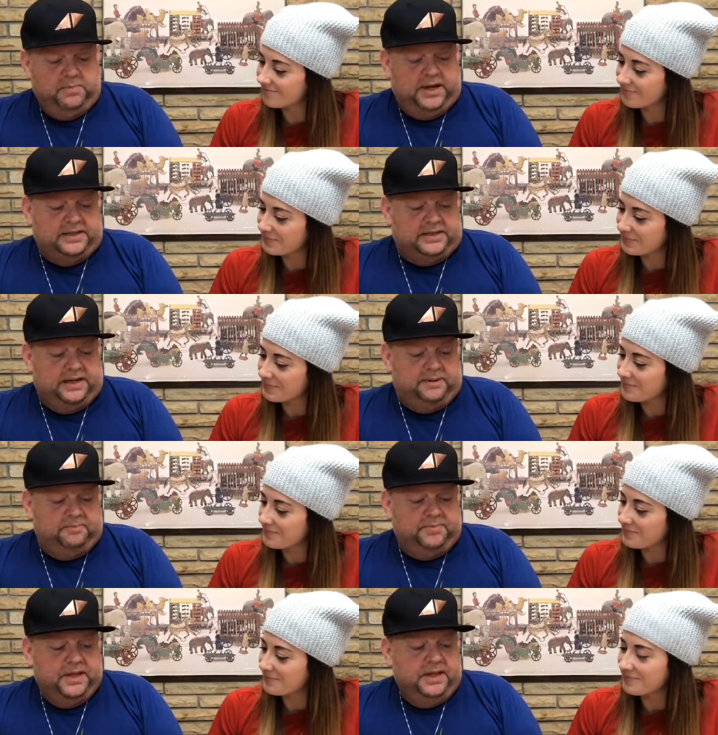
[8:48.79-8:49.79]
Speaker 1: but,
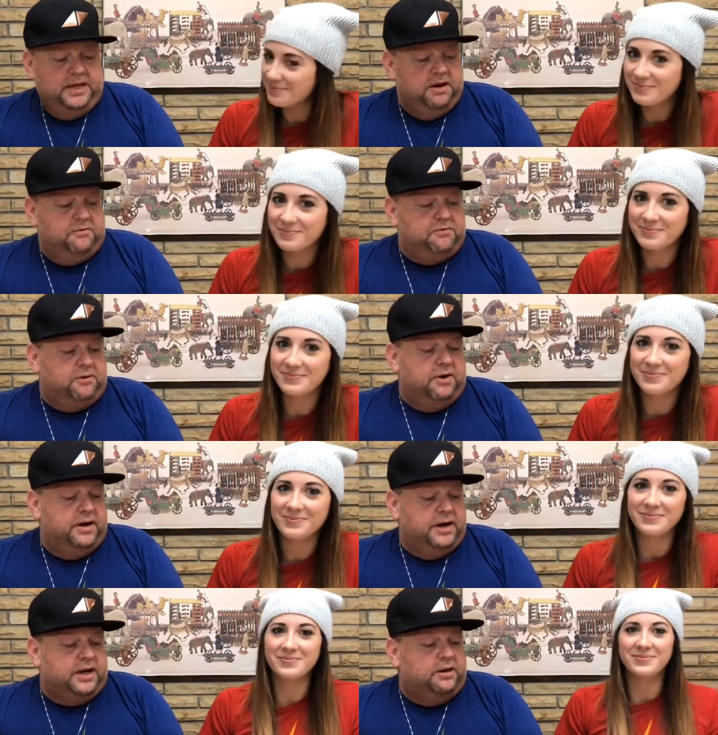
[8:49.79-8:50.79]
um, you know, for
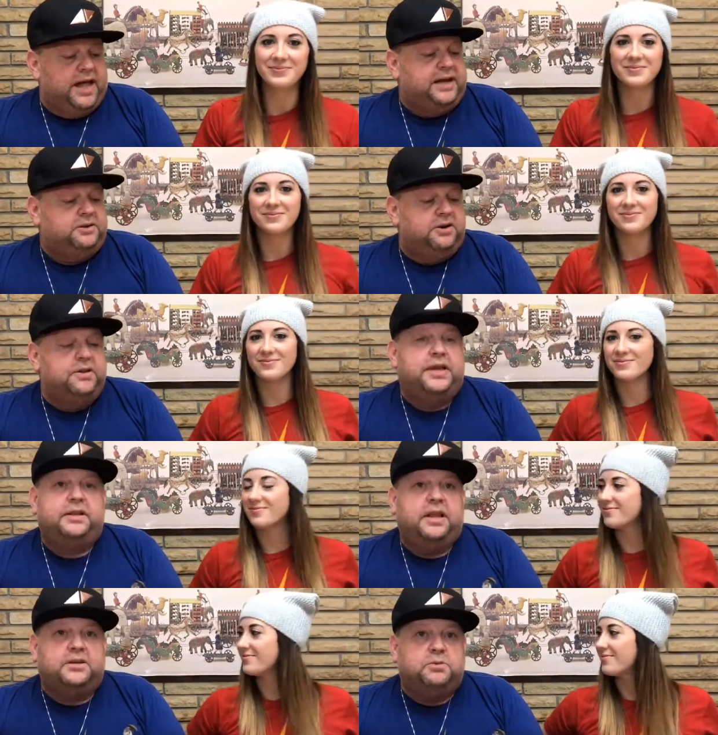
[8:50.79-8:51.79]
a collector
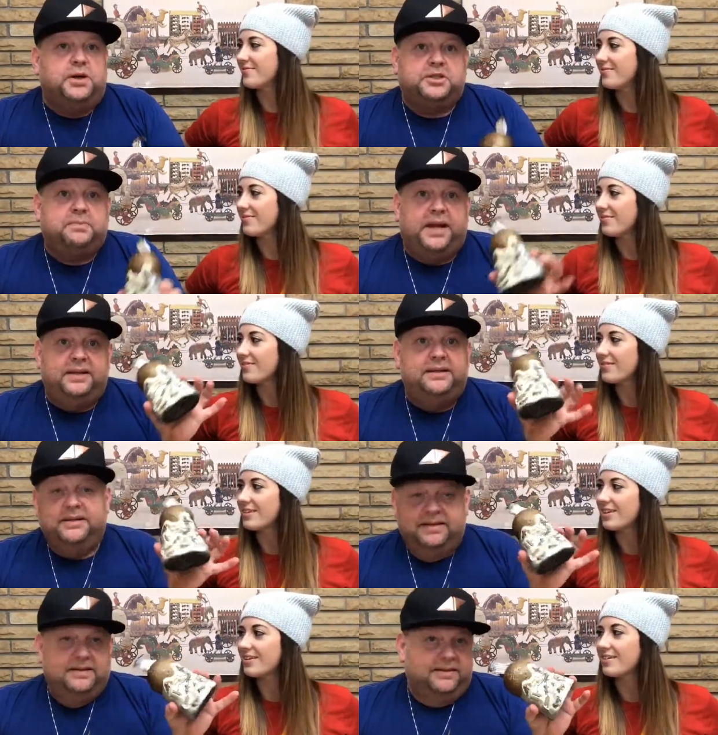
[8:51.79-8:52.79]
that doesn't want to spend,
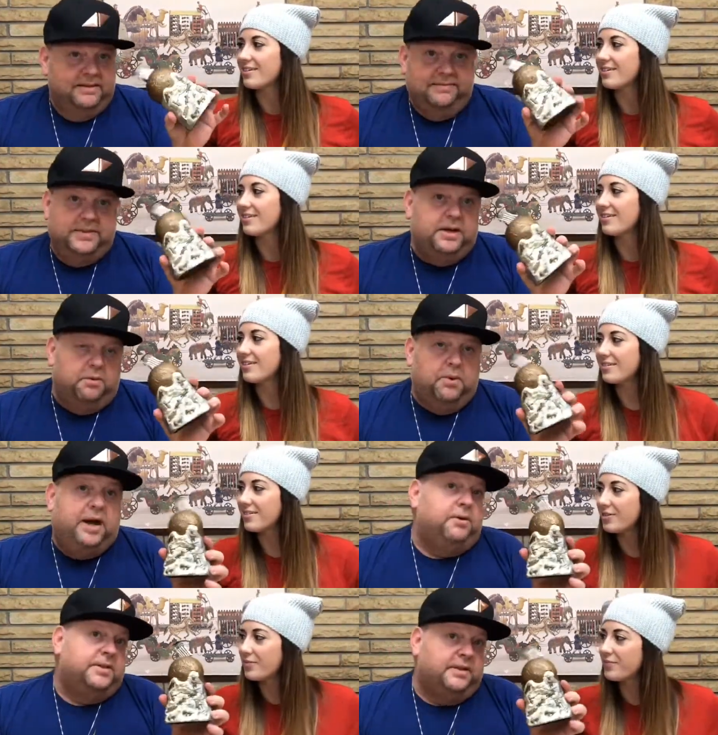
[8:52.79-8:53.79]
you know,
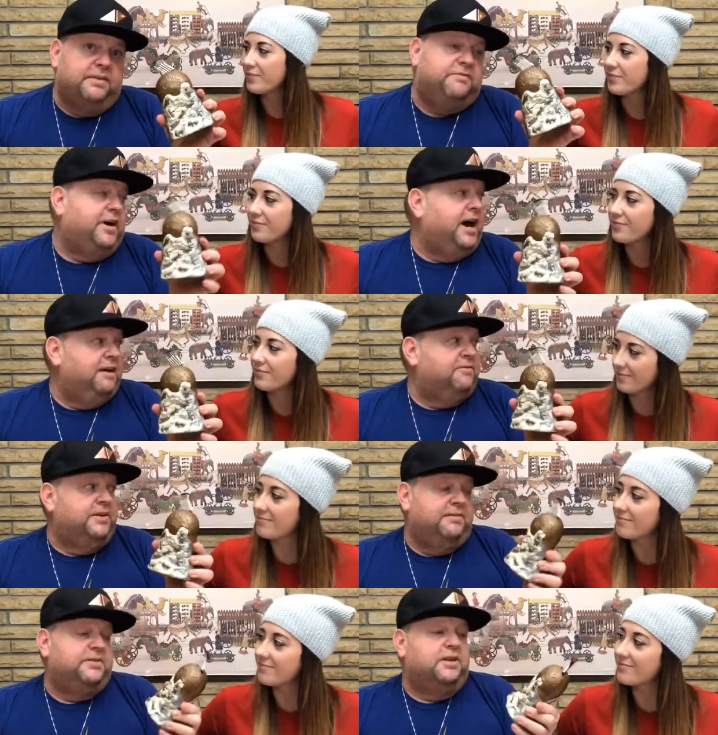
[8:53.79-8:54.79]
well into the five or
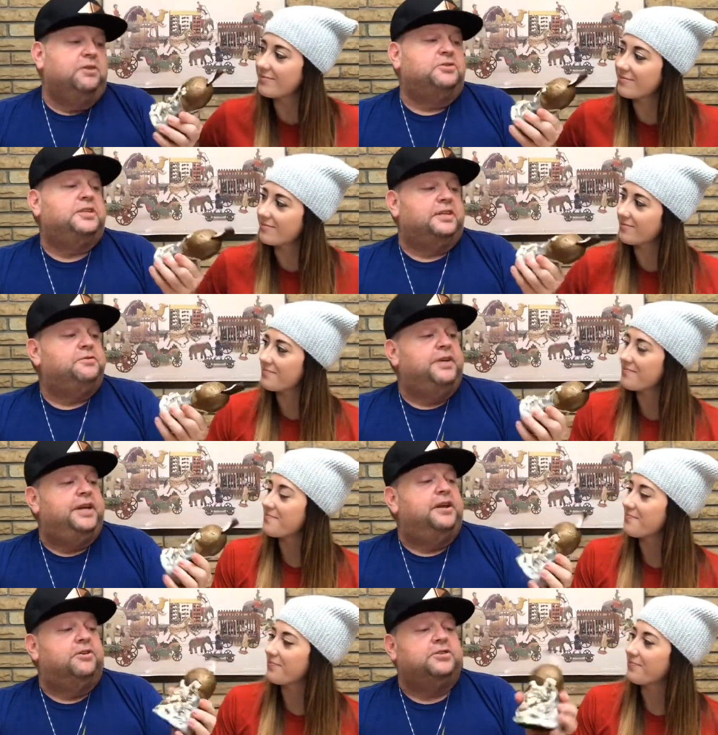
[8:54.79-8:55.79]
even low six
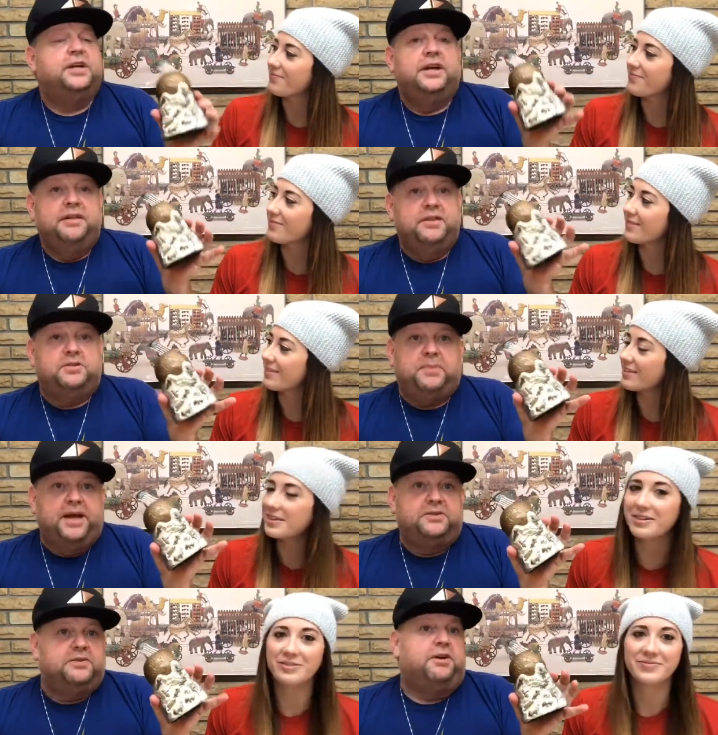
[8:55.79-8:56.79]
figures, this
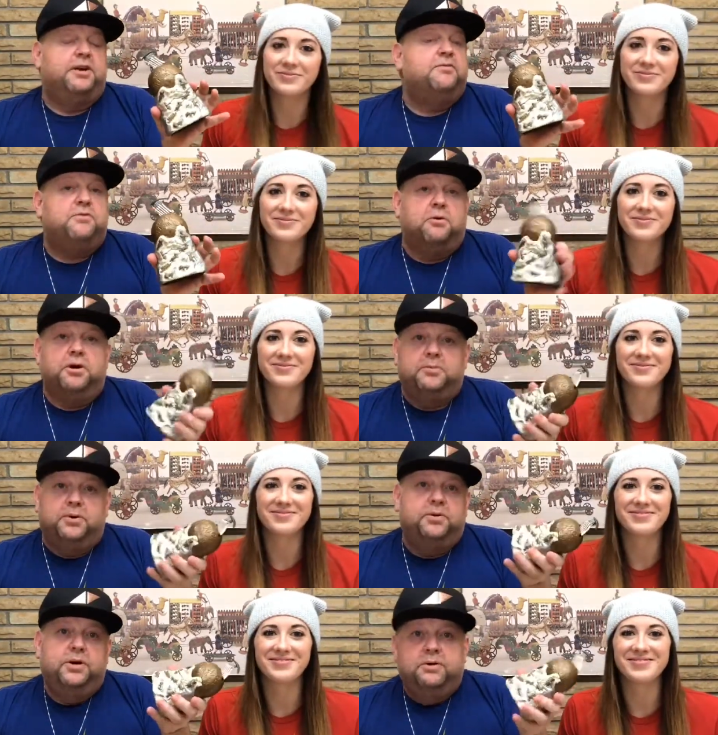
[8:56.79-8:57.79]
bank's very
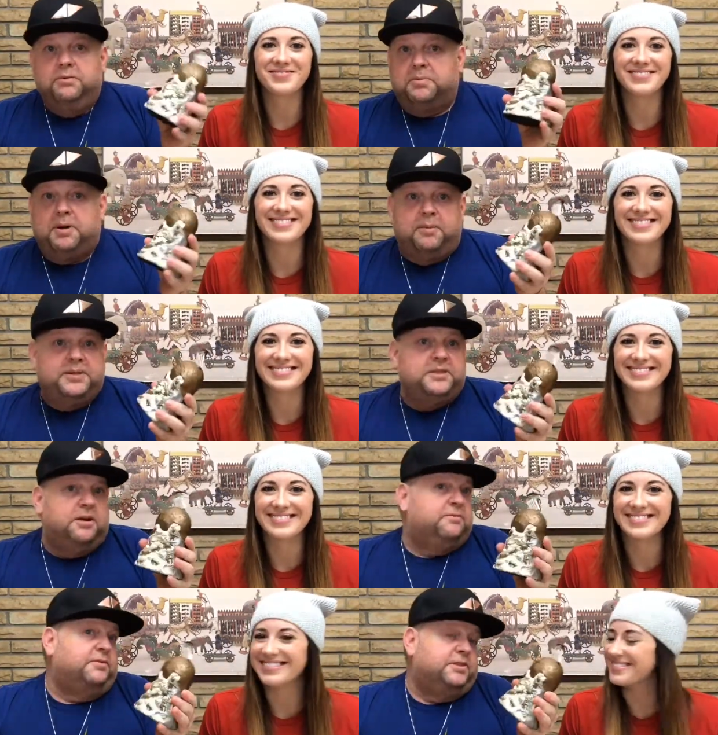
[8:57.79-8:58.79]
affordable. Will probably
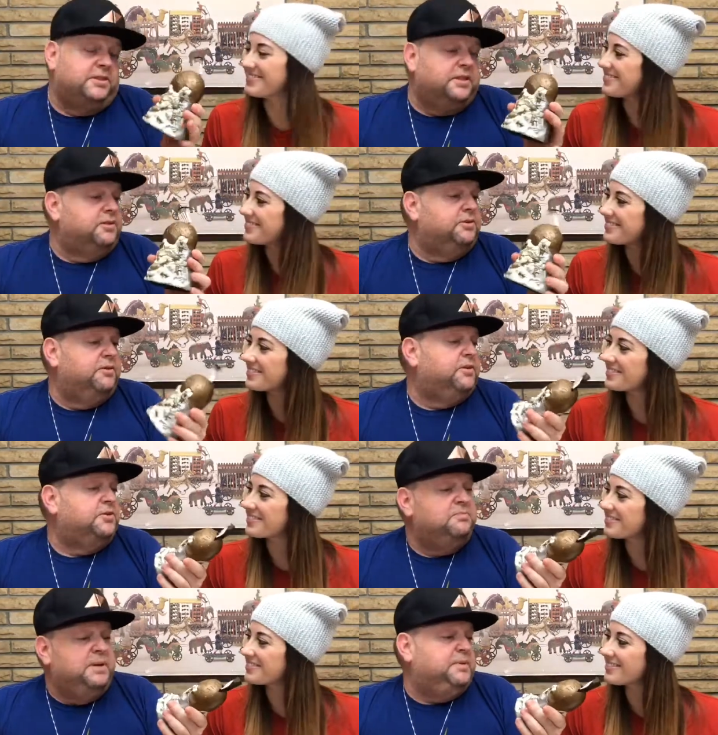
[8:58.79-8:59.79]
sell for just a little over
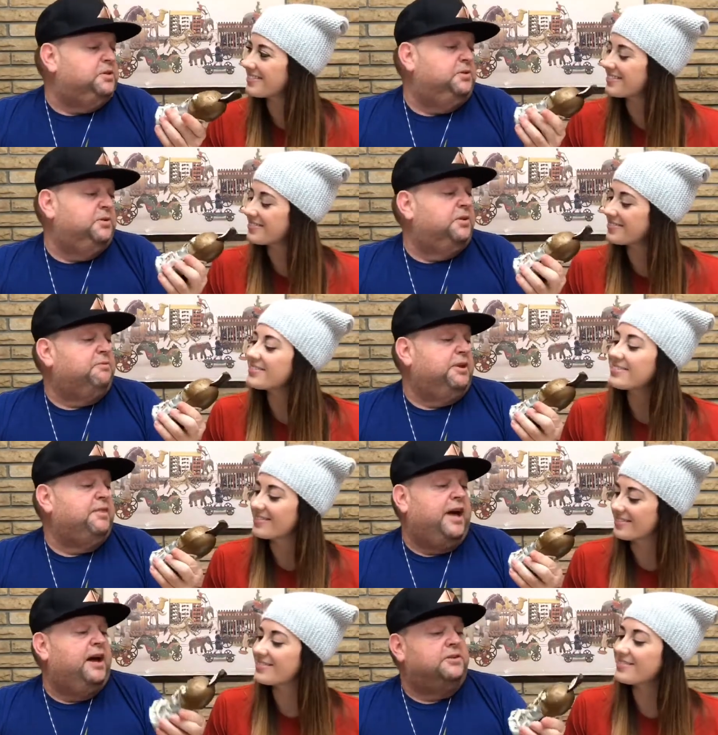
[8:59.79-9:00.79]
maybe two to three
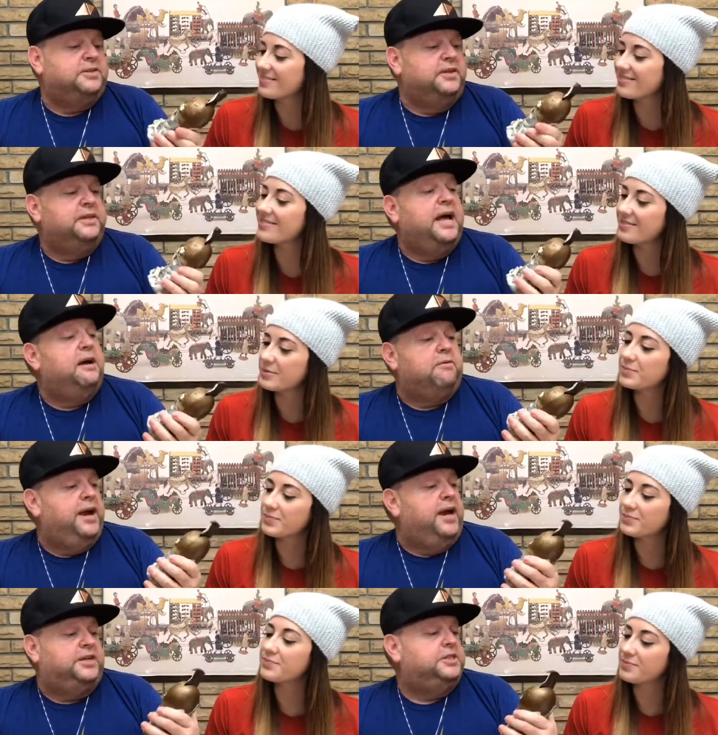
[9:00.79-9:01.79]
thousand in that
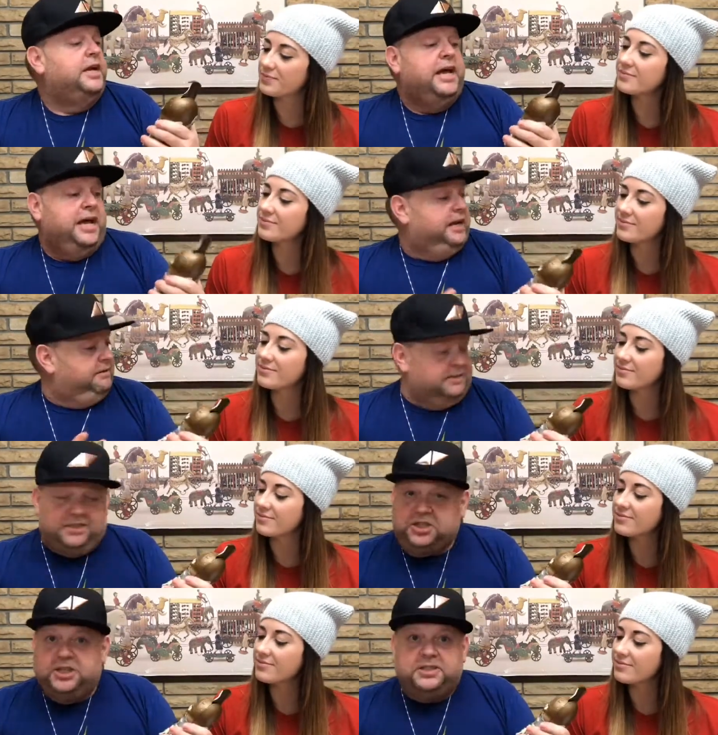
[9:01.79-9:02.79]
range. And it's
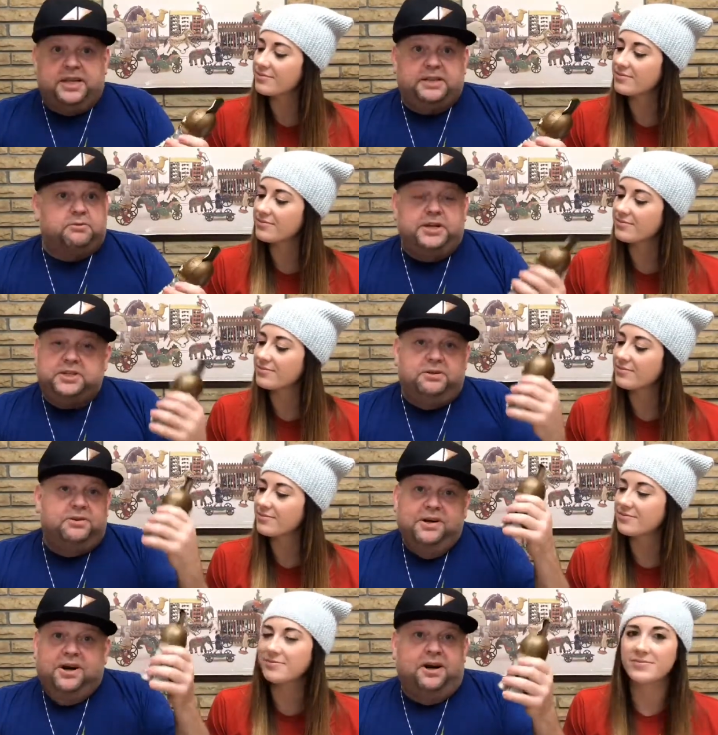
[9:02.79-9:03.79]
just like the
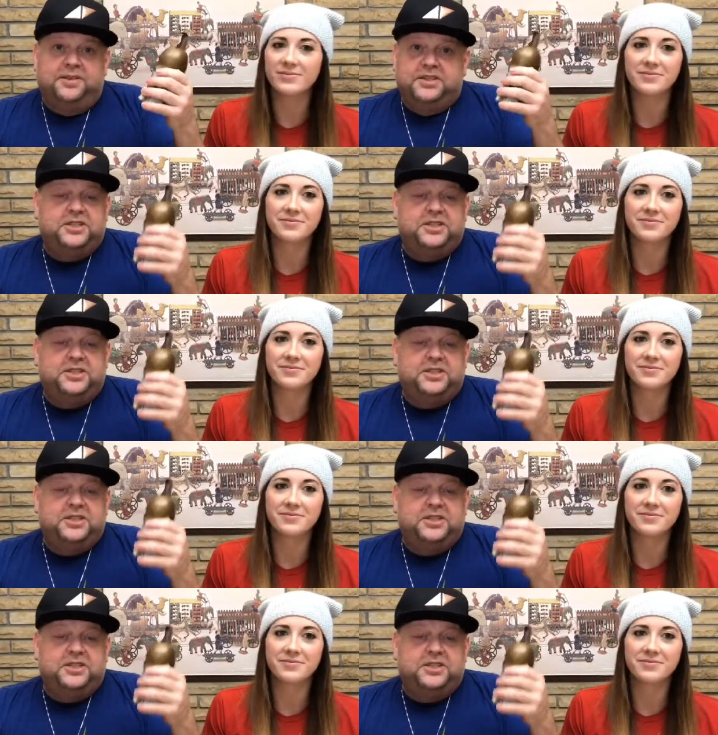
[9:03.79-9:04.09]
original on the